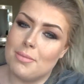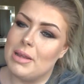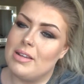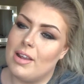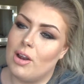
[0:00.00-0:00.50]

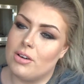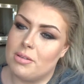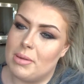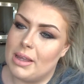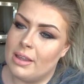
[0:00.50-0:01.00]
means a lot
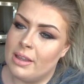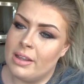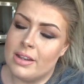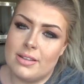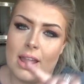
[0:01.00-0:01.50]
to me.
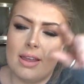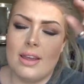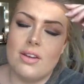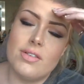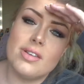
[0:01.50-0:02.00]
Take
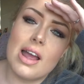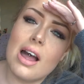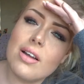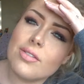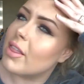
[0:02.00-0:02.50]
care of
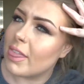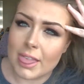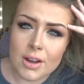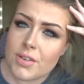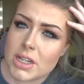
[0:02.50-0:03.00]
yourself,
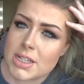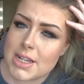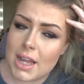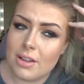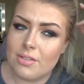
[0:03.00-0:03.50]
love
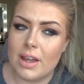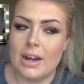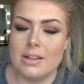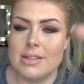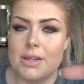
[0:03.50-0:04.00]
yourself, and
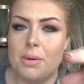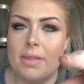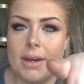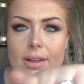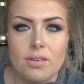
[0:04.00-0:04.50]
I'll see you in
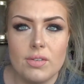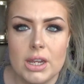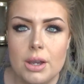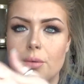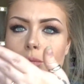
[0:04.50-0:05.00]
the next video.